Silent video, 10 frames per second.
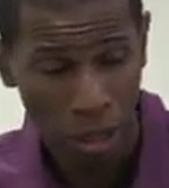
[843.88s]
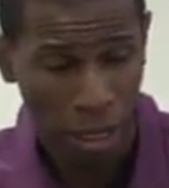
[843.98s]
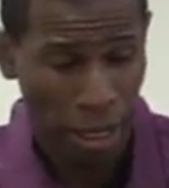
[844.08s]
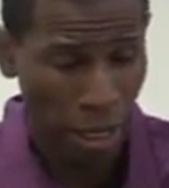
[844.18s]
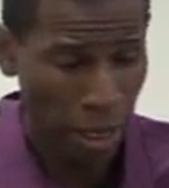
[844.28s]

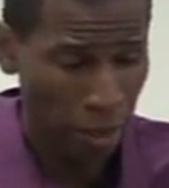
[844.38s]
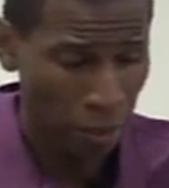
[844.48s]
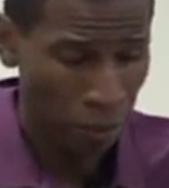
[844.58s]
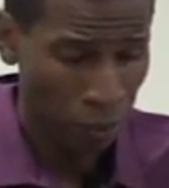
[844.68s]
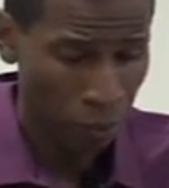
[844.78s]

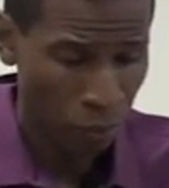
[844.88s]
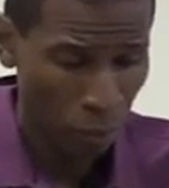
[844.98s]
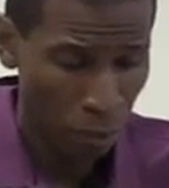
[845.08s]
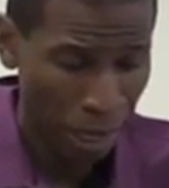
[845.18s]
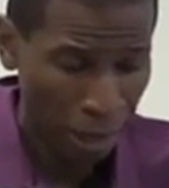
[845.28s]
And
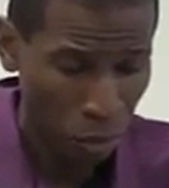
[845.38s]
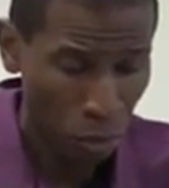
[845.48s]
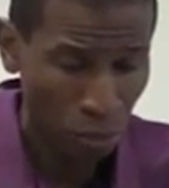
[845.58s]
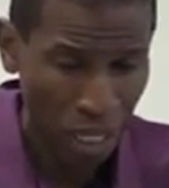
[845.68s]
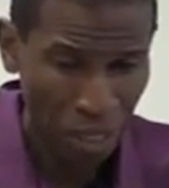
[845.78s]
back in
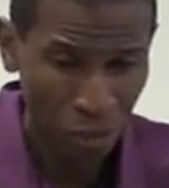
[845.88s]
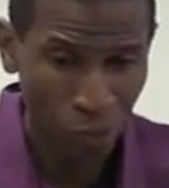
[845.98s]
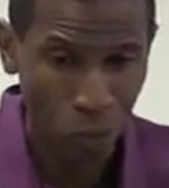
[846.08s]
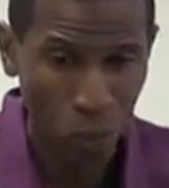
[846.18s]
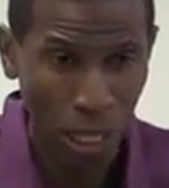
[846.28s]

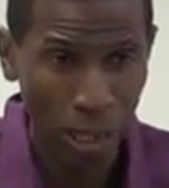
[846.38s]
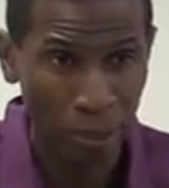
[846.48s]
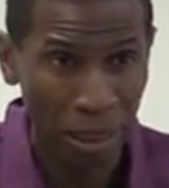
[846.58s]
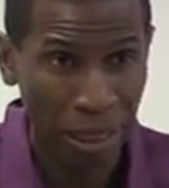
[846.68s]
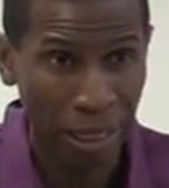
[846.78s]
2004, I
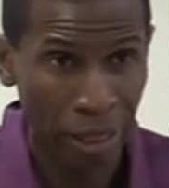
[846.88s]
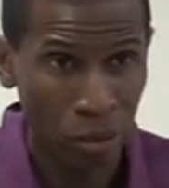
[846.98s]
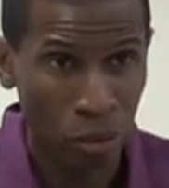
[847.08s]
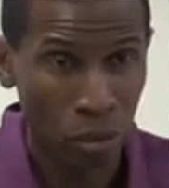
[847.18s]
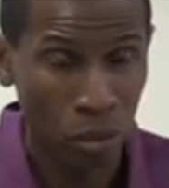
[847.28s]

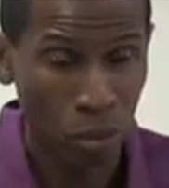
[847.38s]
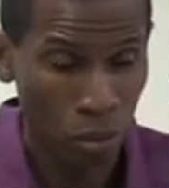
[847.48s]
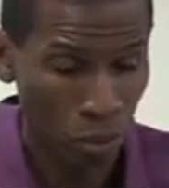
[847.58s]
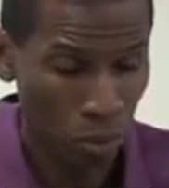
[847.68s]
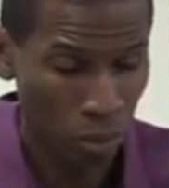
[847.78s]
began
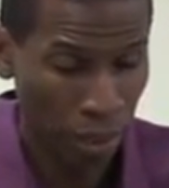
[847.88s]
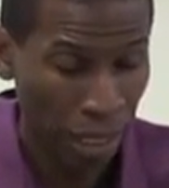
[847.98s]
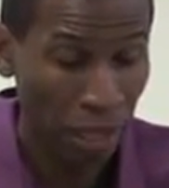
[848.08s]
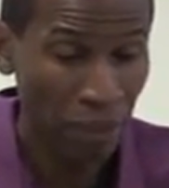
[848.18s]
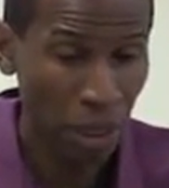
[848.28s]
to
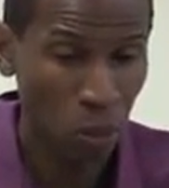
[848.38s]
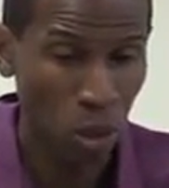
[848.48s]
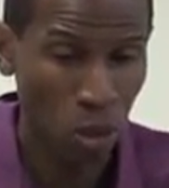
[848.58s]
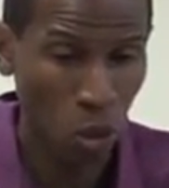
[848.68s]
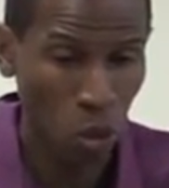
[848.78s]
heavily
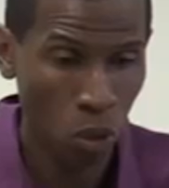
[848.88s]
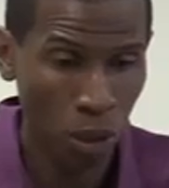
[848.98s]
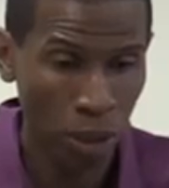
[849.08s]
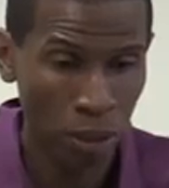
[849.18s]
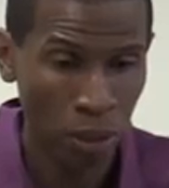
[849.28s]
work
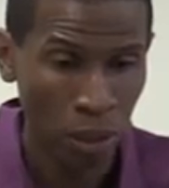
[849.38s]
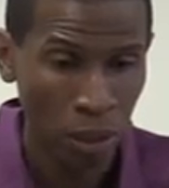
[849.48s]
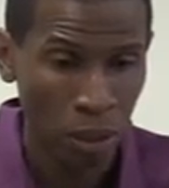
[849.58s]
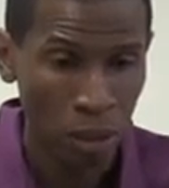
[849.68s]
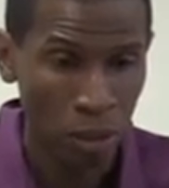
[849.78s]
on
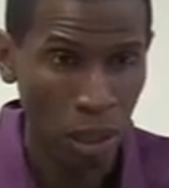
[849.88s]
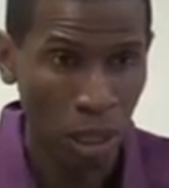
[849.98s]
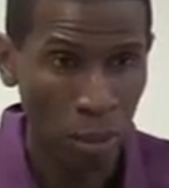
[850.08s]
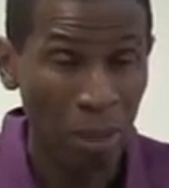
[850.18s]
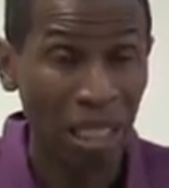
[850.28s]

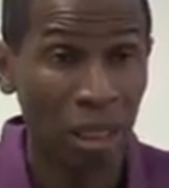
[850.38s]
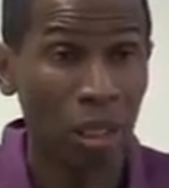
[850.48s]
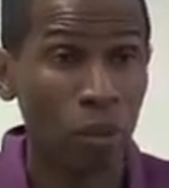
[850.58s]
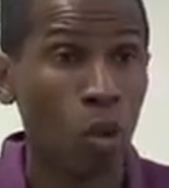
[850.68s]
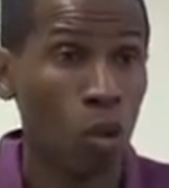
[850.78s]
my
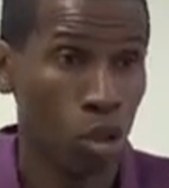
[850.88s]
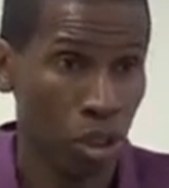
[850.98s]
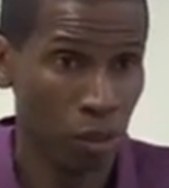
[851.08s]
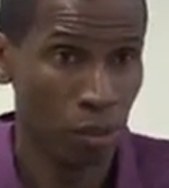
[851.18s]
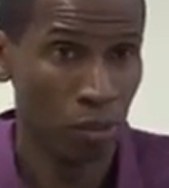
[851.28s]
love
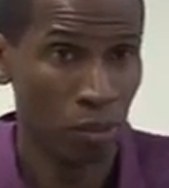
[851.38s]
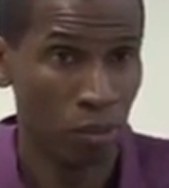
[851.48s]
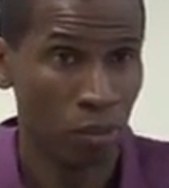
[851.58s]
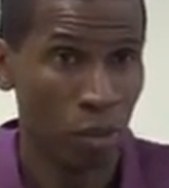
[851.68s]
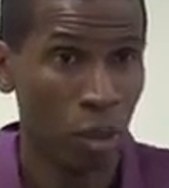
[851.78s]
quotient,
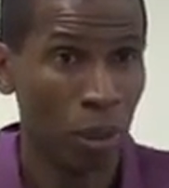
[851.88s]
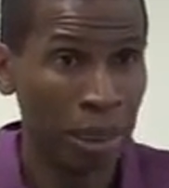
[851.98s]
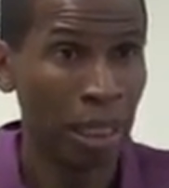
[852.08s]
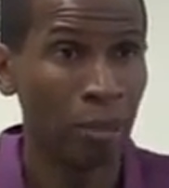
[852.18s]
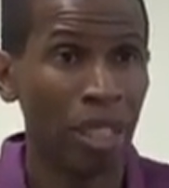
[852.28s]

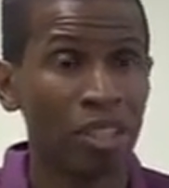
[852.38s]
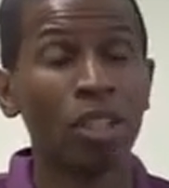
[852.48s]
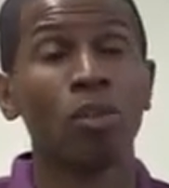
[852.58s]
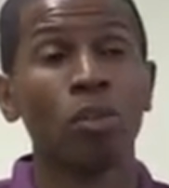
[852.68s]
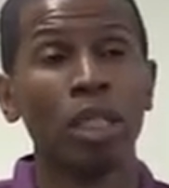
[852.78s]
getting
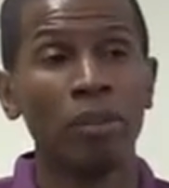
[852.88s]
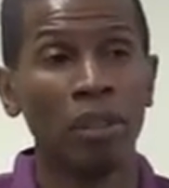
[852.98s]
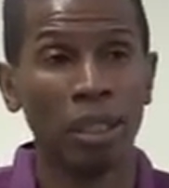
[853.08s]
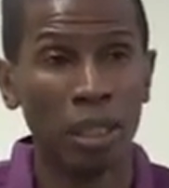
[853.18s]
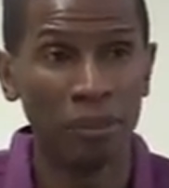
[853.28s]
myself ready
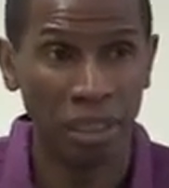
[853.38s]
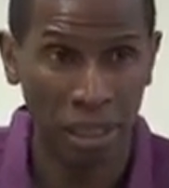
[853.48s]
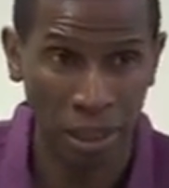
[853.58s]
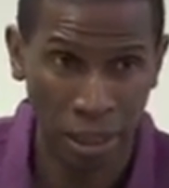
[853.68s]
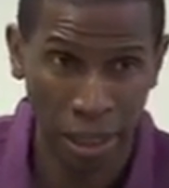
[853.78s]
for love again.